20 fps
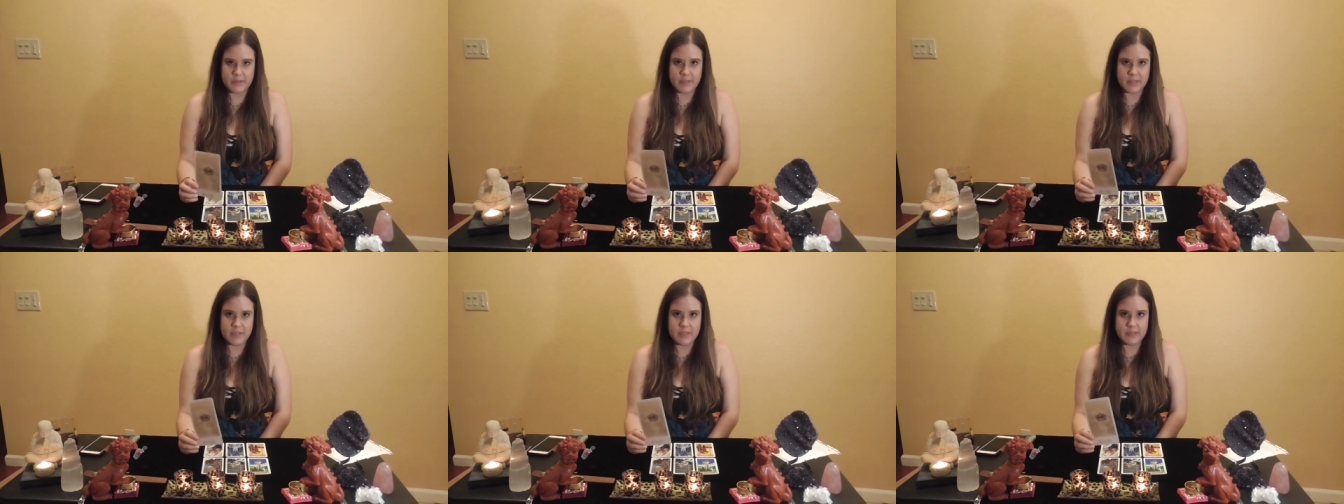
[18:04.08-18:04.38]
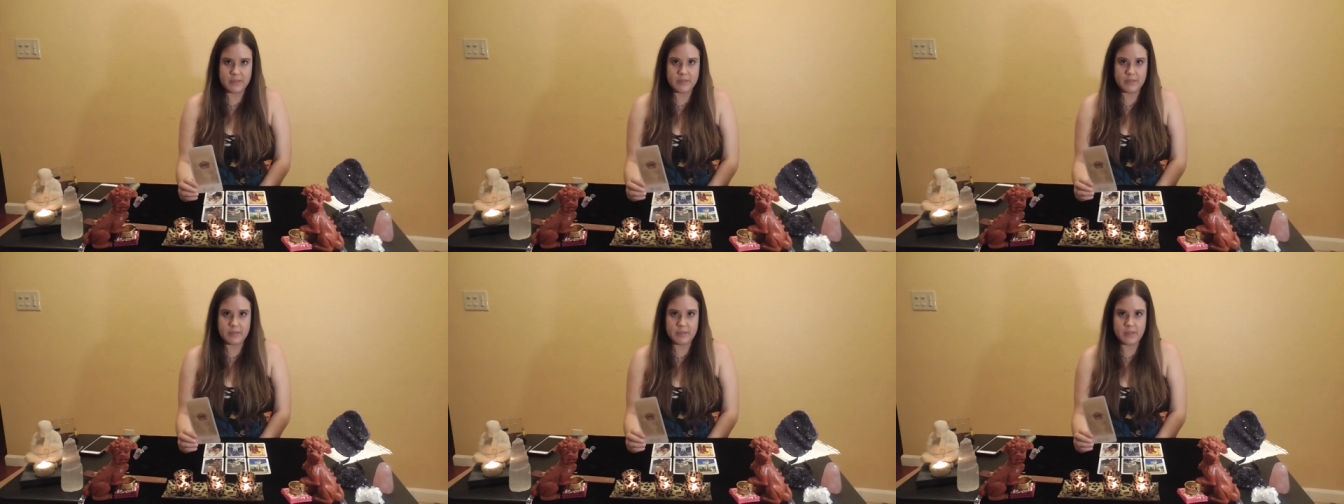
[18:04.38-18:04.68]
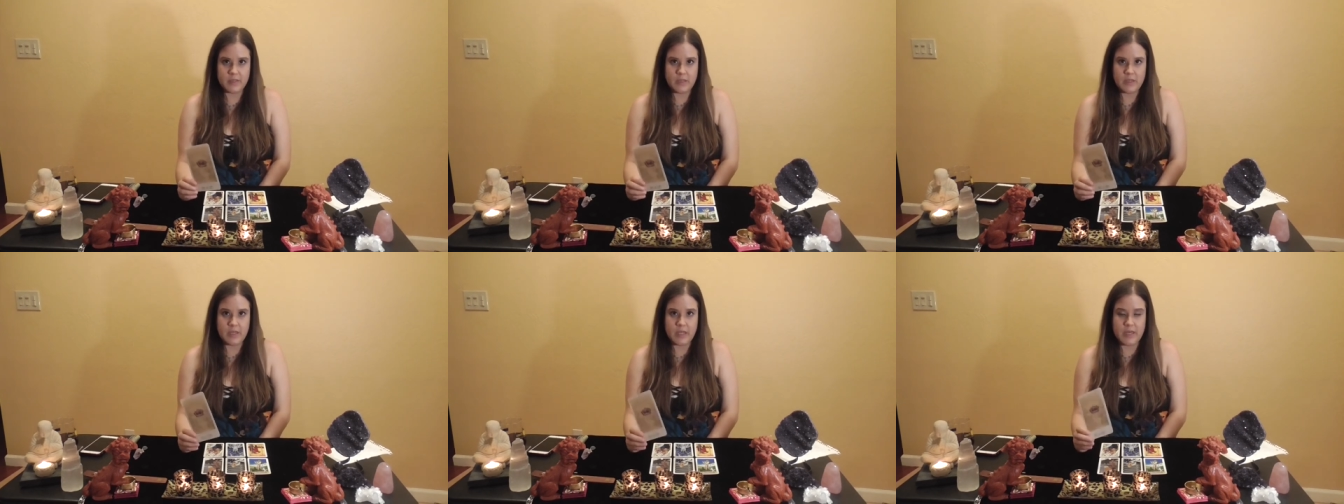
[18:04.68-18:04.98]

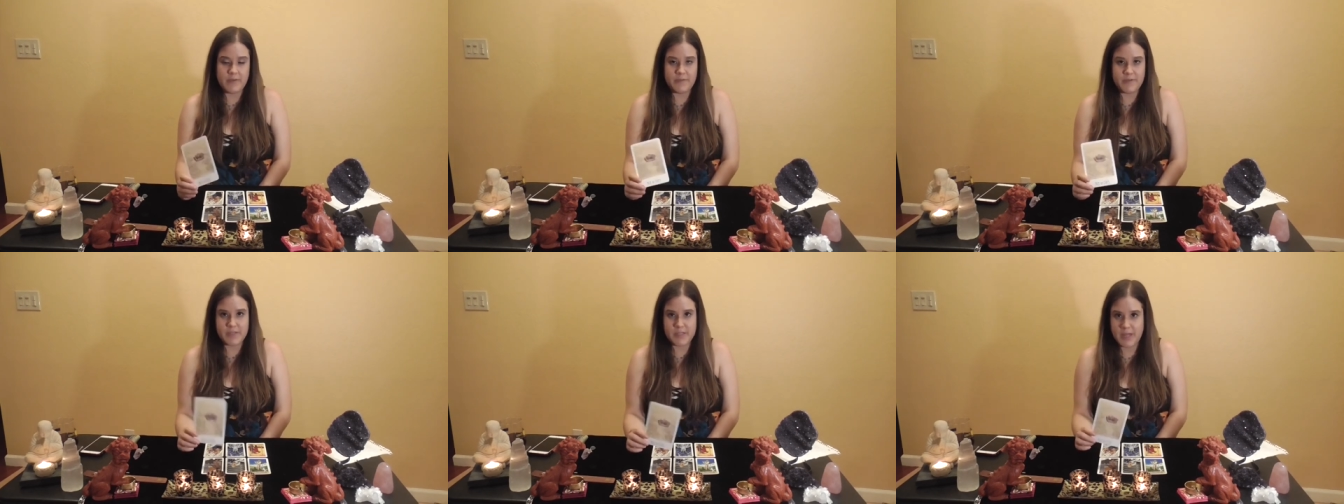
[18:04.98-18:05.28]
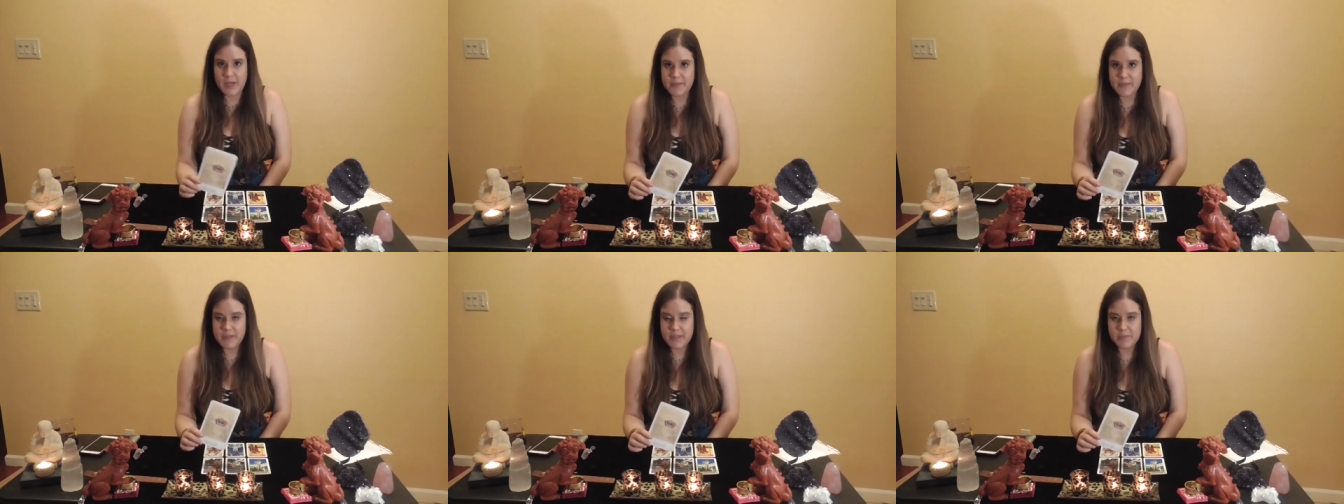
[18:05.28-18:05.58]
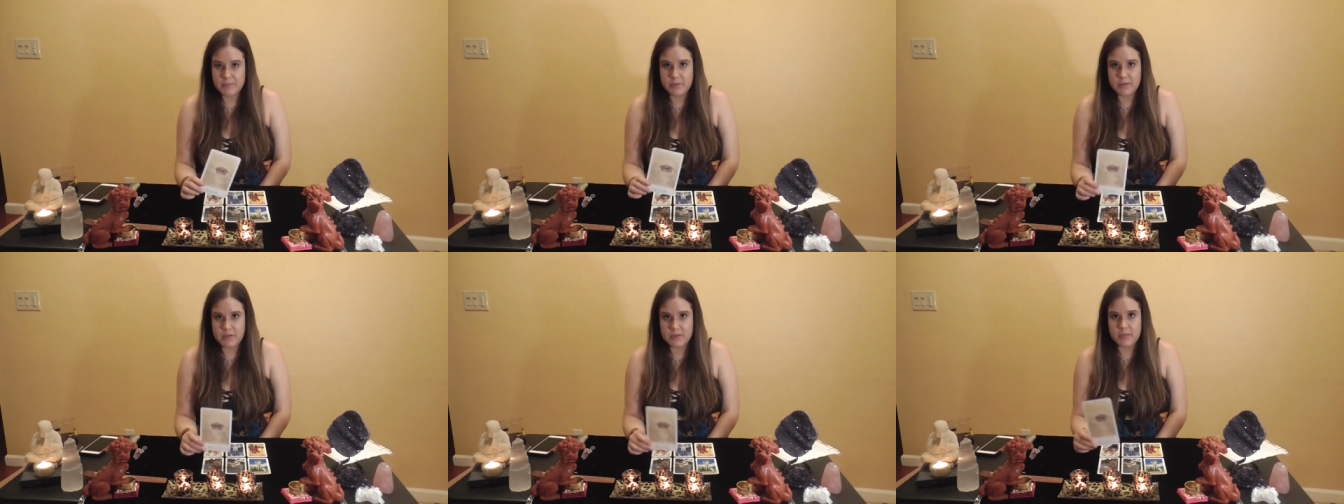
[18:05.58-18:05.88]
if it's not this
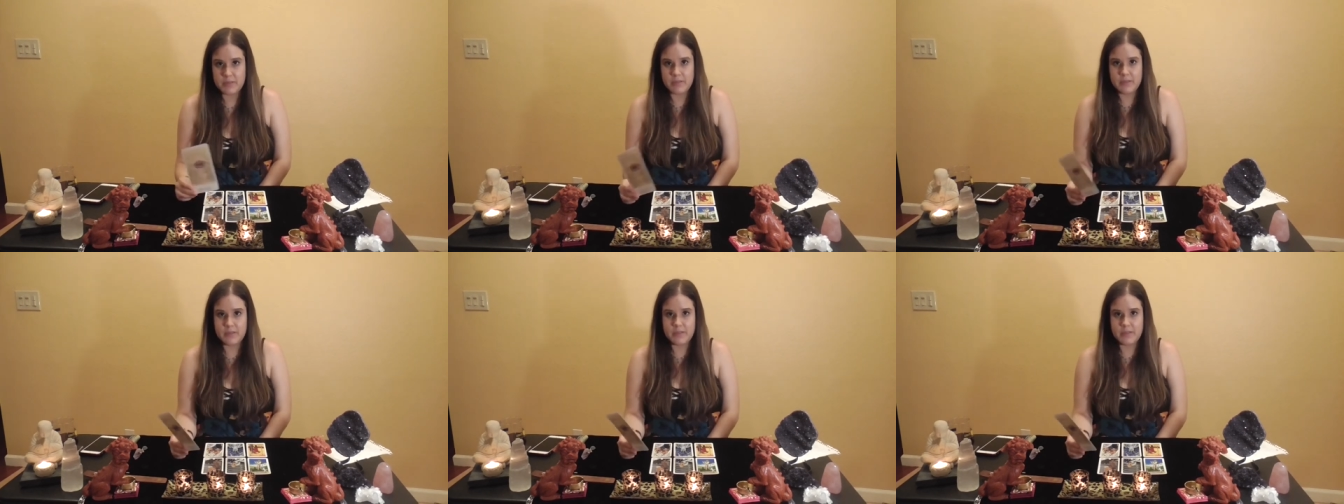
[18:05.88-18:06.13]
person,